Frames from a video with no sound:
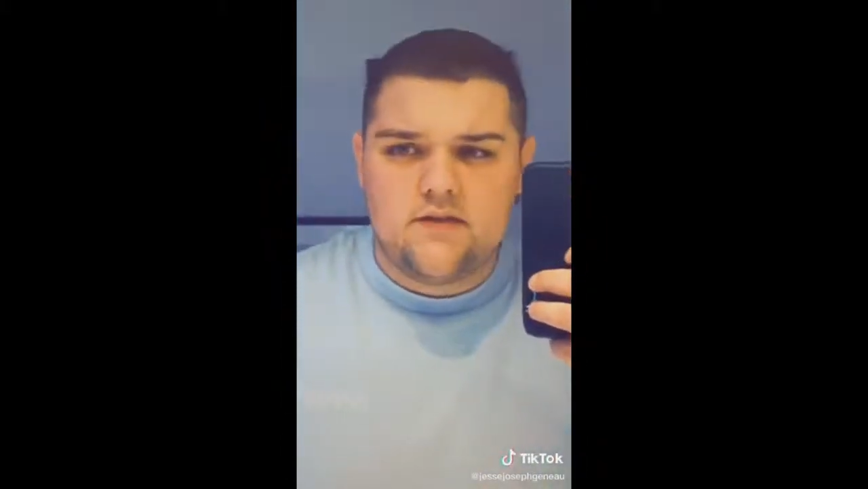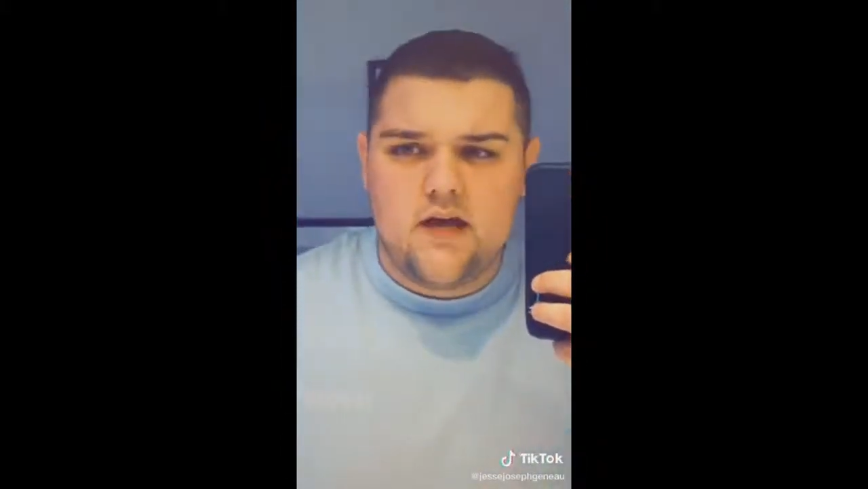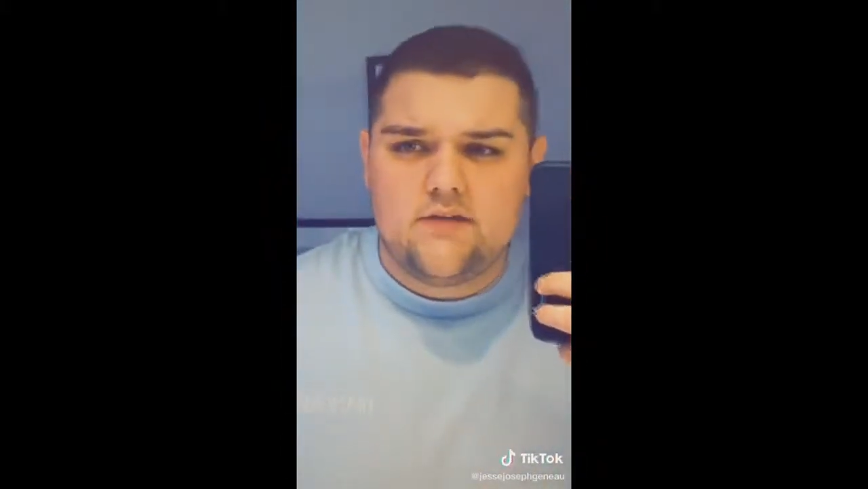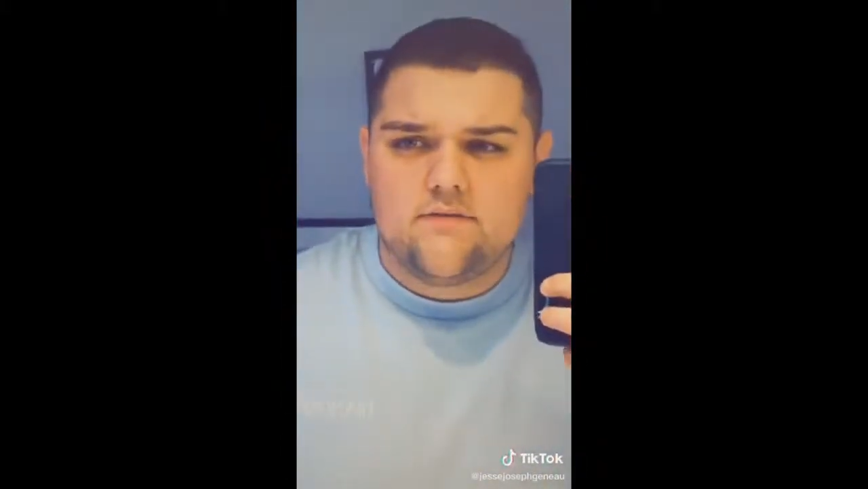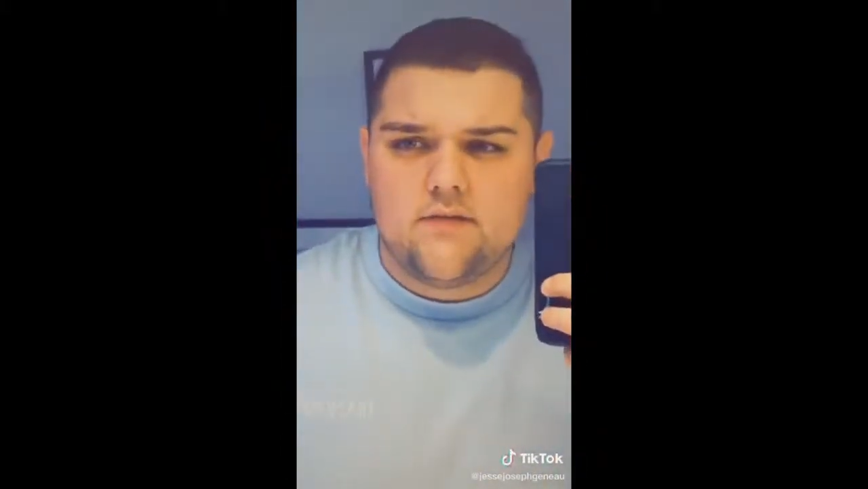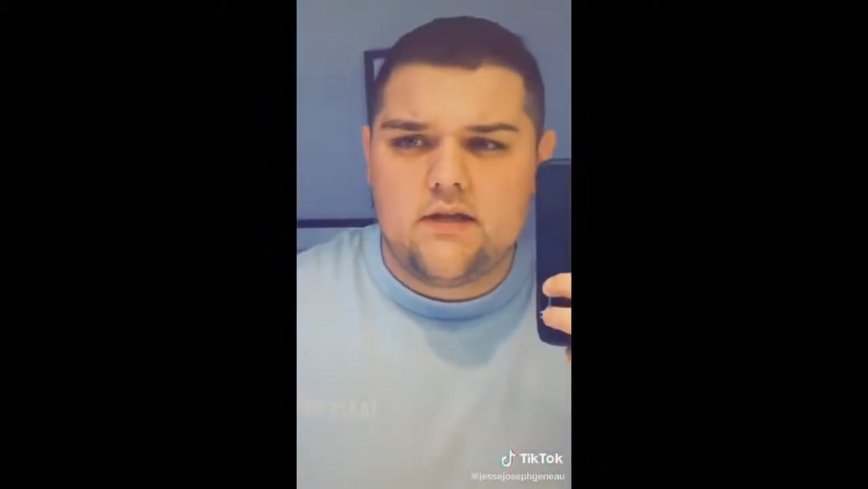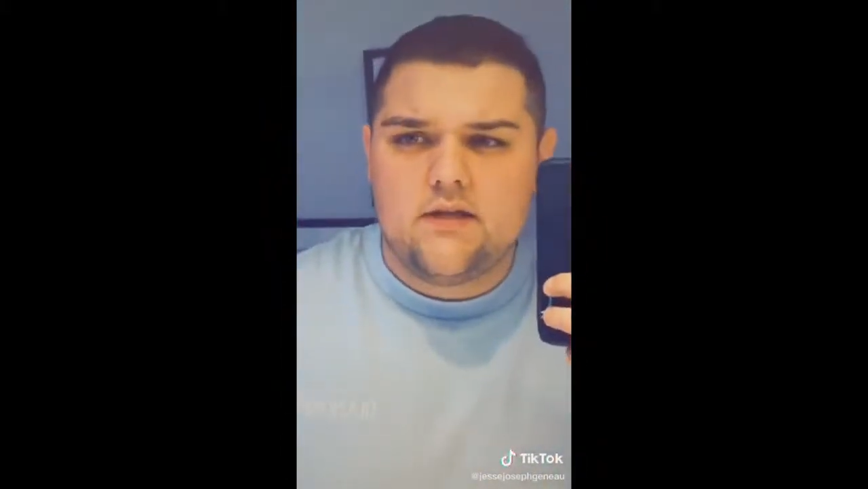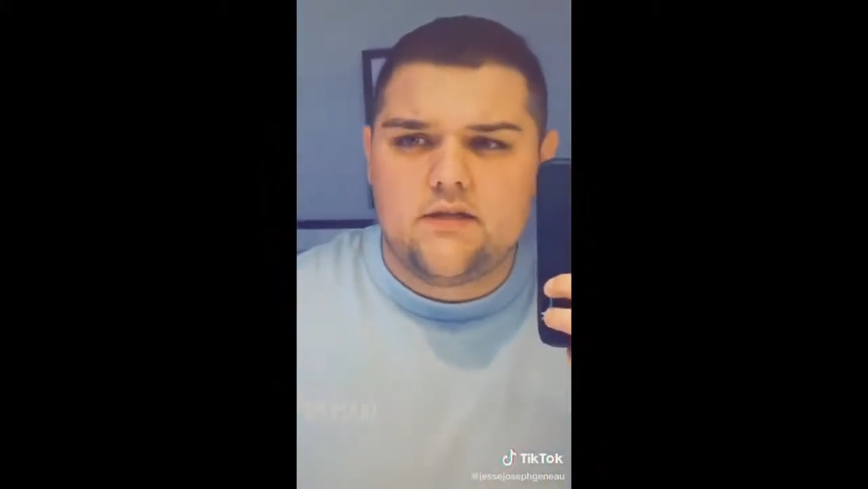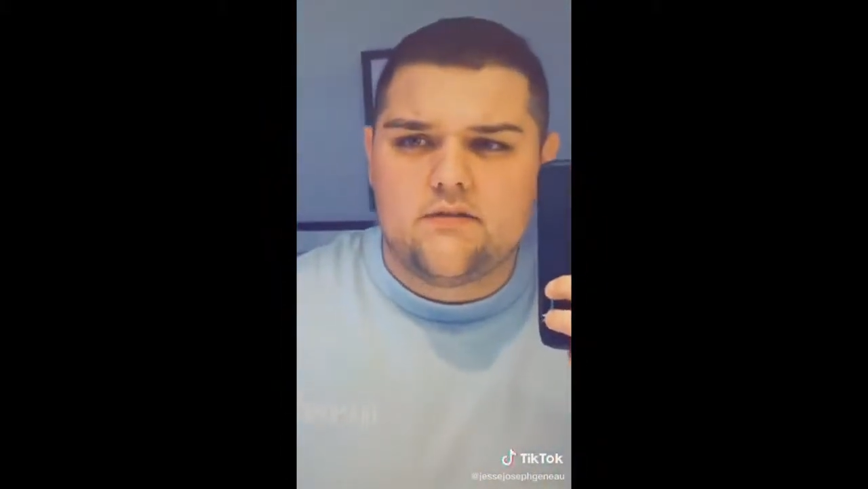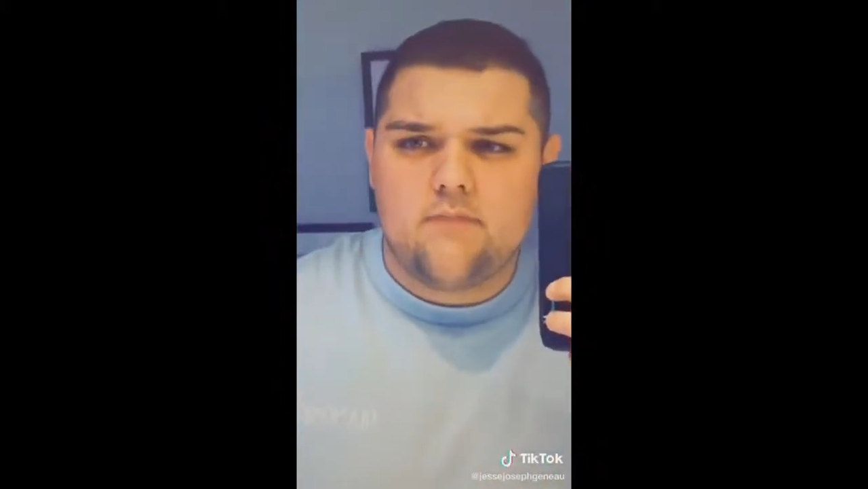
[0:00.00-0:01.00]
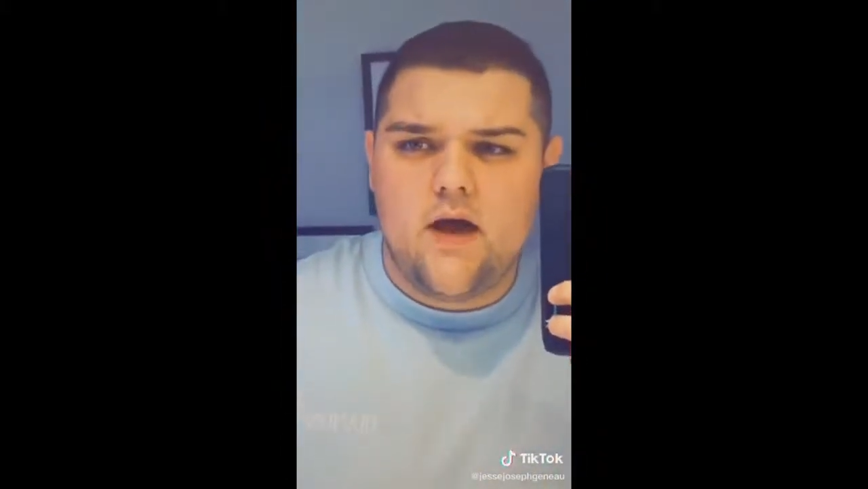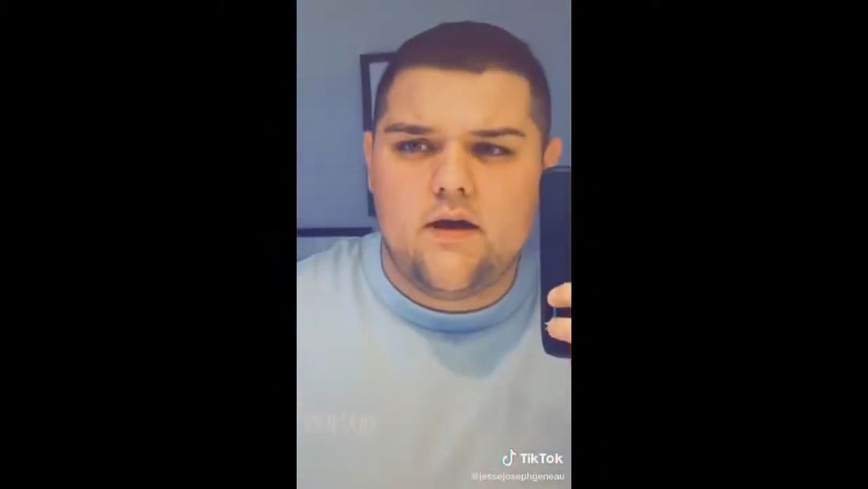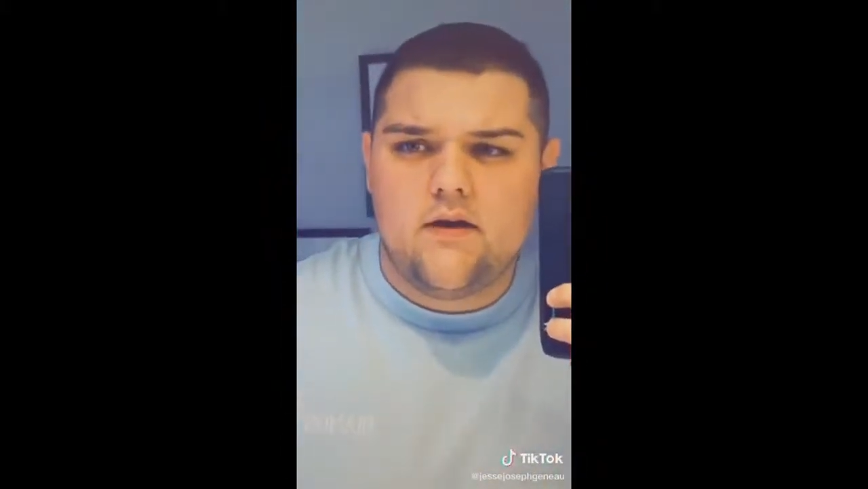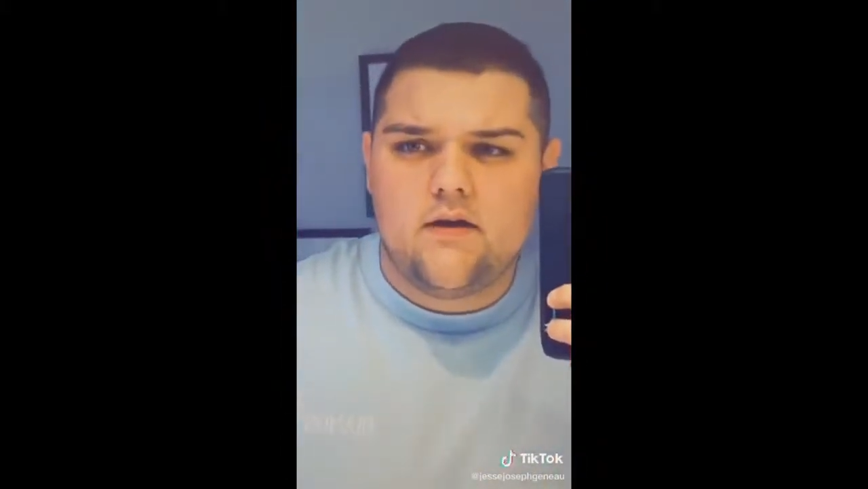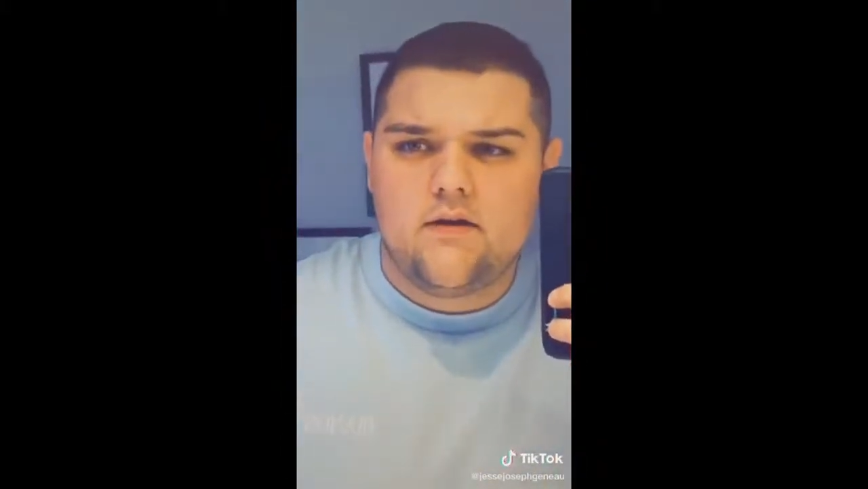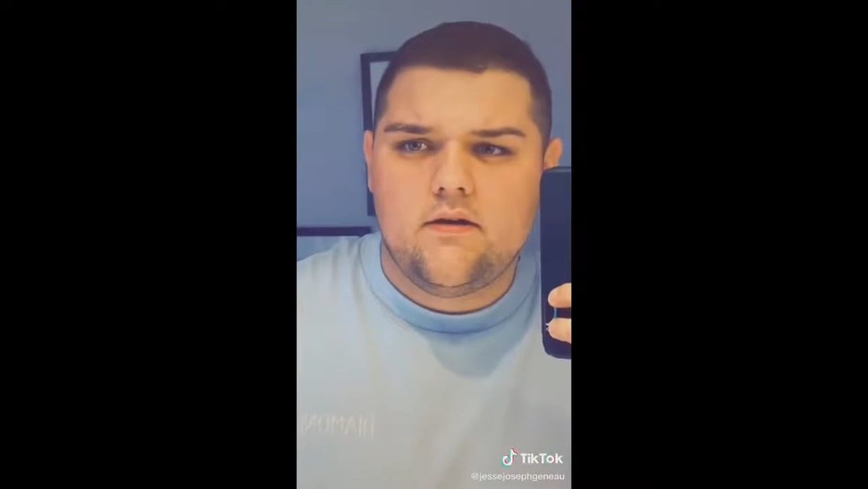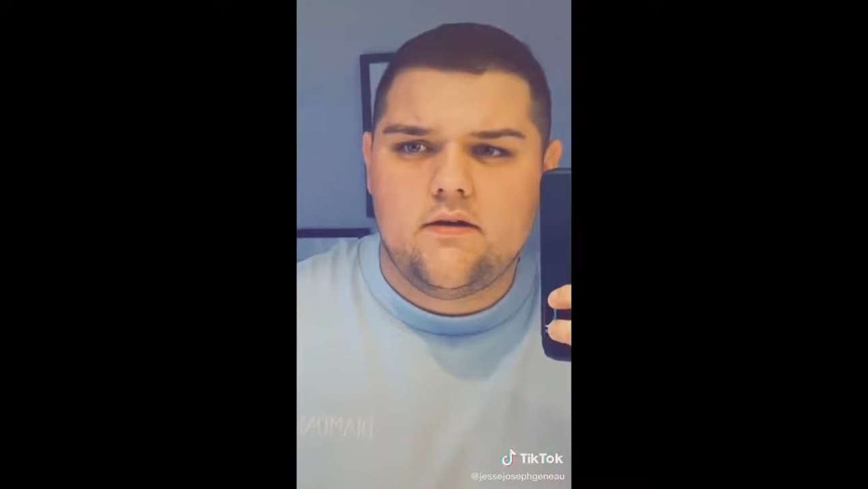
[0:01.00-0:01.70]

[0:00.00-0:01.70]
size really doesn't matter,